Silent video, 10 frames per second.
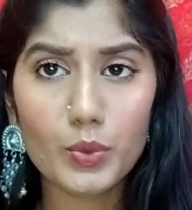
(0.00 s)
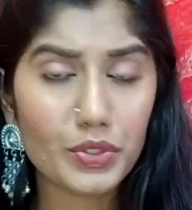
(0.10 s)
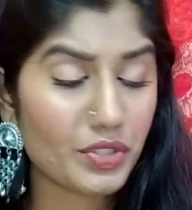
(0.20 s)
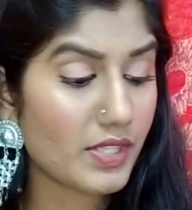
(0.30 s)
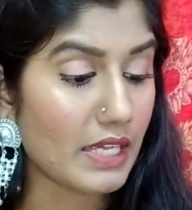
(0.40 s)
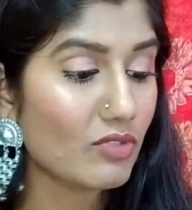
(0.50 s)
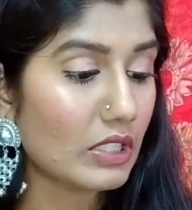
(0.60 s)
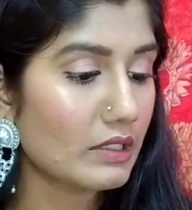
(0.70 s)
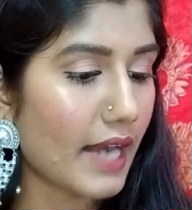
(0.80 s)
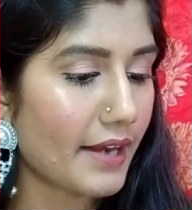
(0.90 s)
receive
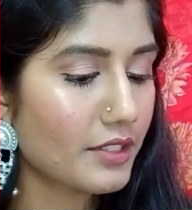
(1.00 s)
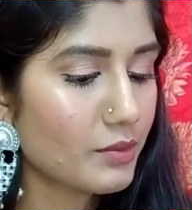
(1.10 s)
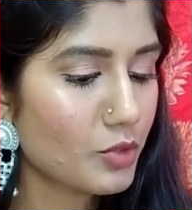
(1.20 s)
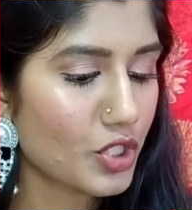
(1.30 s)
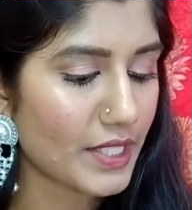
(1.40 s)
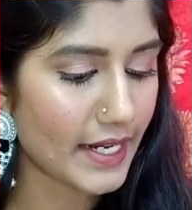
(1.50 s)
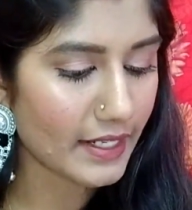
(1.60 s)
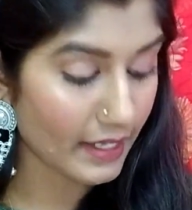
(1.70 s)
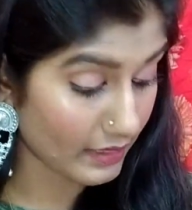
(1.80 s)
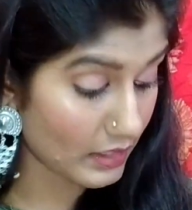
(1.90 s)
a random shade,
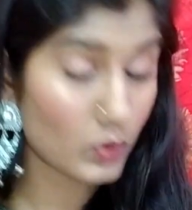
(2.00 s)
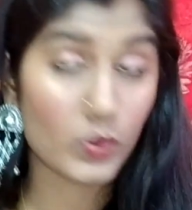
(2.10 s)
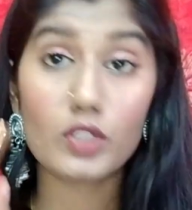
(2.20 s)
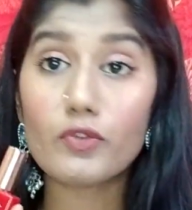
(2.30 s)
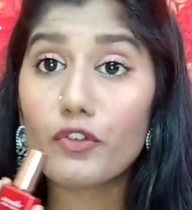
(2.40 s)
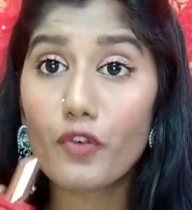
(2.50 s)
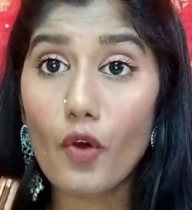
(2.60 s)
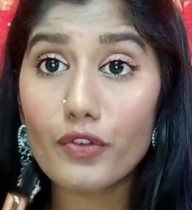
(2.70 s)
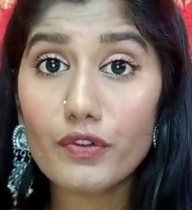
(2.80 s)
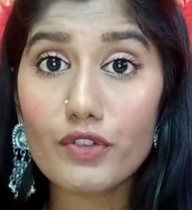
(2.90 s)
and this one is for
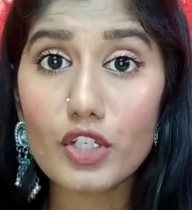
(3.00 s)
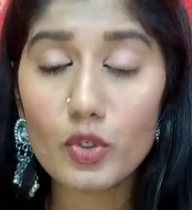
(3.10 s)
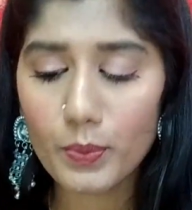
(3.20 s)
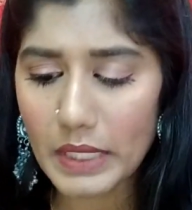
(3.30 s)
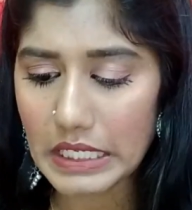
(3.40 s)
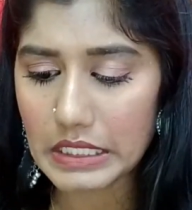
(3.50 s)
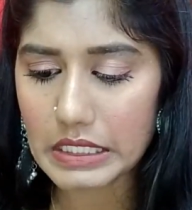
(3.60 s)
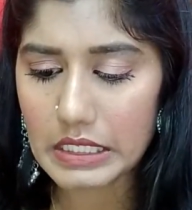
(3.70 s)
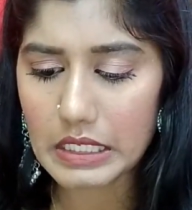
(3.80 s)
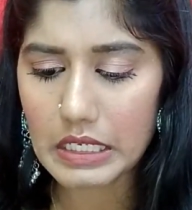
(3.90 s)
450 rupees.